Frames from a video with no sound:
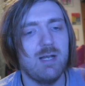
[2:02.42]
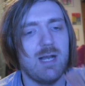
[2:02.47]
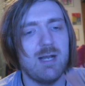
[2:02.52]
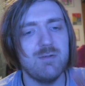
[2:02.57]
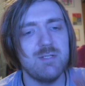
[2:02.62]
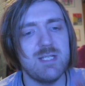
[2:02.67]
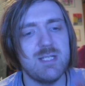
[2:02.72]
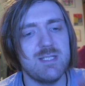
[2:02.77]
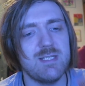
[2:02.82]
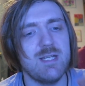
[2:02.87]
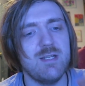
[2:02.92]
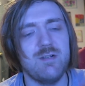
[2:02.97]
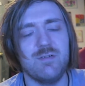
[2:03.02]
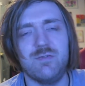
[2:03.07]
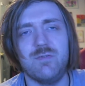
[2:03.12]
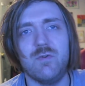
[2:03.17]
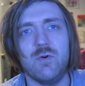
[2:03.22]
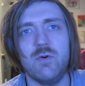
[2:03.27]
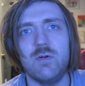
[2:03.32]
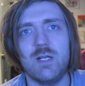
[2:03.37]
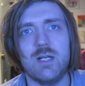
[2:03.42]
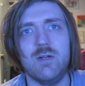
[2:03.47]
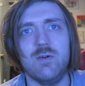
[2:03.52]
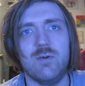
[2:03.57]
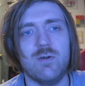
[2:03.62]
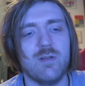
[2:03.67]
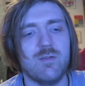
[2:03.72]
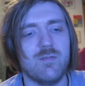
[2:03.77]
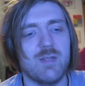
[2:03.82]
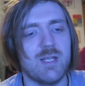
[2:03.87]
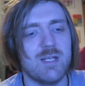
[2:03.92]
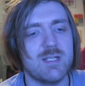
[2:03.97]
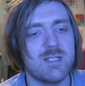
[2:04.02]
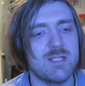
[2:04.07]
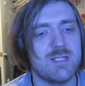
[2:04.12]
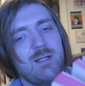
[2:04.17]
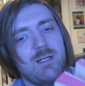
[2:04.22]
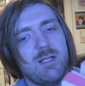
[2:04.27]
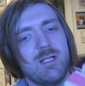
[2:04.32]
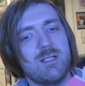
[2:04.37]
How's this kid affording all of
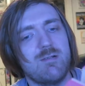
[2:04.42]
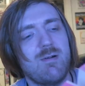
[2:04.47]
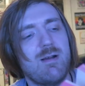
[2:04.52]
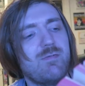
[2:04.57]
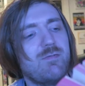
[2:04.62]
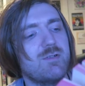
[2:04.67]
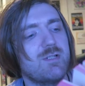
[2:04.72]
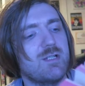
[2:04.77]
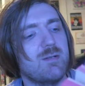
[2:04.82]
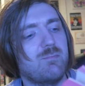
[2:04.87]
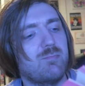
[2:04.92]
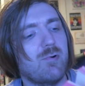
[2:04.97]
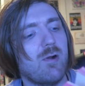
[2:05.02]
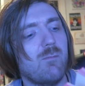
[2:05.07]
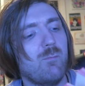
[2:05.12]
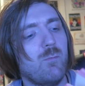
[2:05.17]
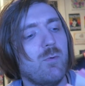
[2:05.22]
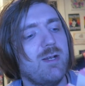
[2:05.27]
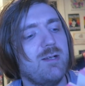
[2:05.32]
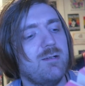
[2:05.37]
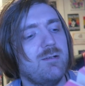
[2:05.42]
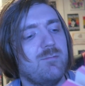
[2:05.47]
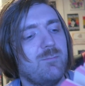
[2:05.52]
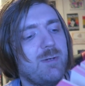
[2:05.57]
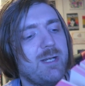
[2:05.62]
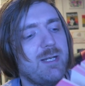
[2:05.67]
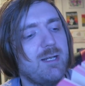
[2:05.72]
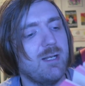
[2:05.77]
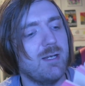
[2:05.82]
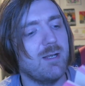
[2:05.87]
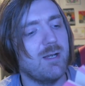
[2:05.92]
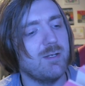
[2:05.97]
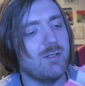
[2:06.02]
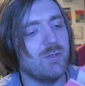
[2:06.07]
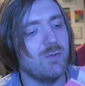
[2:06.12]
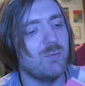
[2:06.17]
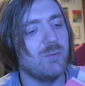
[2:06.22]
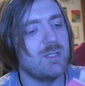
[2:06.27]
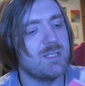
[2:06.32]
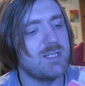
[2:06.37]
this? There's a reference to Bronwyn reading uh,
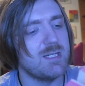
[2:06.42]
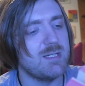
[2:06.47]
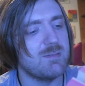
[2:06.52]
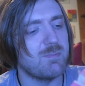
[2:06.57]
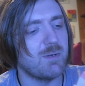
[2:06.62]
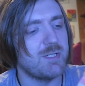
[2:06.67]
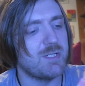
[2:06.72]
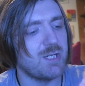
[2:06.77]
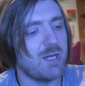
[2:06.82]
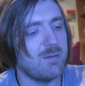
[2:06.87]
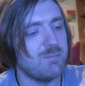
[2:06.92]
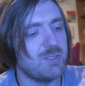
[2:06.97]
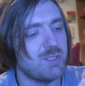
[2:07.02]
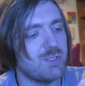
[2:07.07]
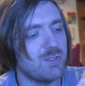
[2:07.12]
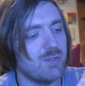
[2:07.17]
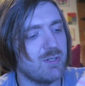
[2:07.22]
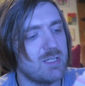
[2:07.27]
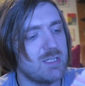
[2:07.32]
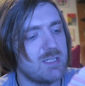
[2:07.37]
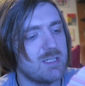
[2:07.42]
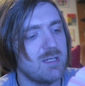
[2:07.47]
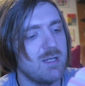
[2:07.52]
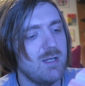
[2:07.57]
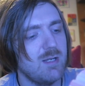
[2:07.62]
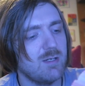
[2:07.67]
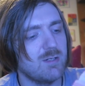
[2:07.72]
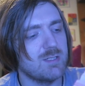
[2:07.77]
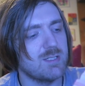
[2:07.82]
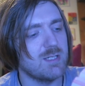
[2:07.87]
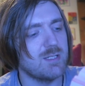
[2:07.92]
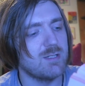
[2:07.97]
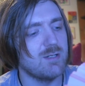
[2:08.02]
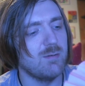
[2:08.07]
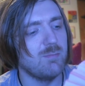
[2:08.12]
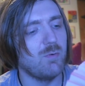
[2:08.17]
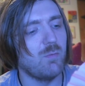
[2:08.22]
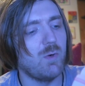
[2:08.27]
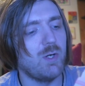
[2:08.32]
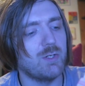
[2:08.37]
Ulysses by James Joyce because it's
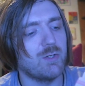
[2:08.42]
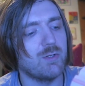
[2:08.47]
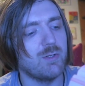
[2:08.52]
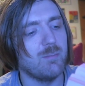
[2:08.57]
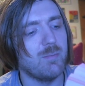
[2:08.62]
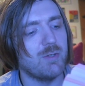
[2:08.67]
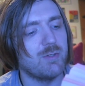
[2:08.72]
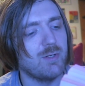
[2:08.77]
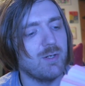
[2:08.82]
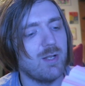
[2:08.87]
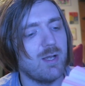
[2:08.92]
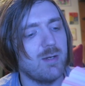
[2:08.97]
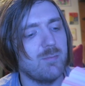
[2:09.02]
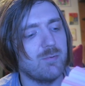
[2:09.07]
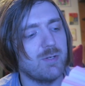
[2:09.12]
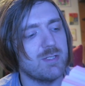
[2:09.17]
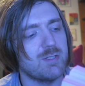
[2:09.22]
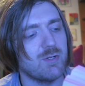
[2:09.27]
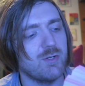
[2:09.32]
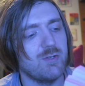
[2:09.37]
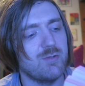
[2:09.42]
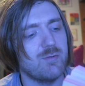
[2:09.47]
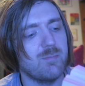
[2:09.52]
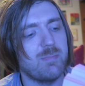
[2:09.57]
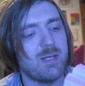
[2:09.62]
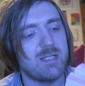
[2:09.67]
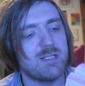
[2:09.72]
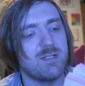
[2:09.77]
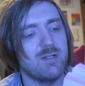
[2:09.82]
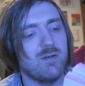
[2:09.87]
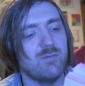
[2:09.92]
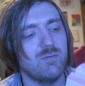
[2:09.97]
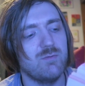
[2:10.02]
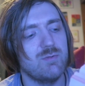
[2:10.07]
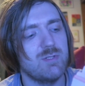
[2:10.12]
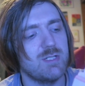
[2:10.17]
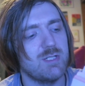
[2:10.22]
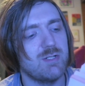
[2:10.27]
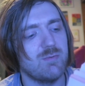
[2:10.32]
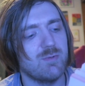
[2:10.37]
number one on the Modern Library's 100 Best
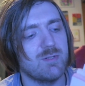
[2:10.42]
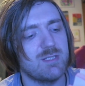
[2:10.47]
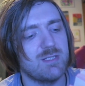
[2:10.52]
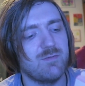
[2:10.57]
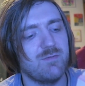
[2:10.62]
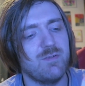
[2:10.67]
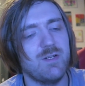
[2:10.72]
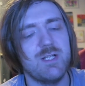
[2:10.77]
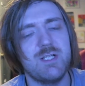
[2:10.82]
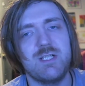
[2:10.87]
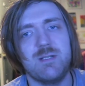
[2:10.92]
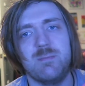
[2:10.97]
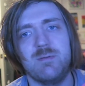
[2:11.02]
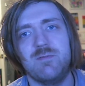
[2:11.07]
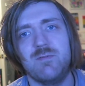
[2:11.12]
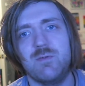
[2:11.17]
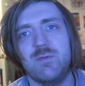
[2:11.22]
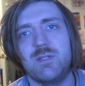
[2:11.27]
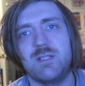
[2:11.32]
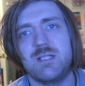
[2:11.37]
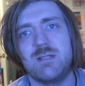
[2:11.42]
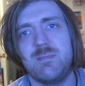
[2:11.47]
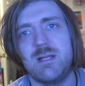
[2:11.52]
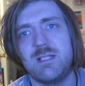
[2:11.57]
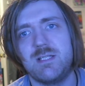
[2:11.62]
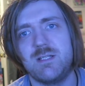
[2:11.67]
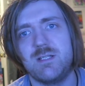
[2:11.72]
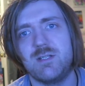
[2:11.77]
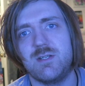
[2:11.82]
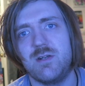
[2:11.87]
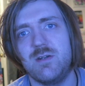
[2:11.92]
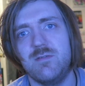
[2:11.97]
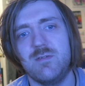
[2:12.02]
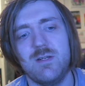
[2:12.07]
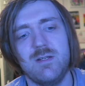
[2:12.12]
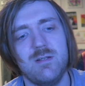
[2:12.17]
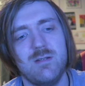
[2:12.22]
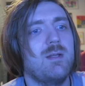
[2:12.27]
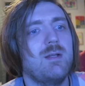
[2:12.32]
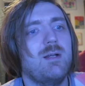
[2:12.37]
Novels and she wants to finish it before the semester's over.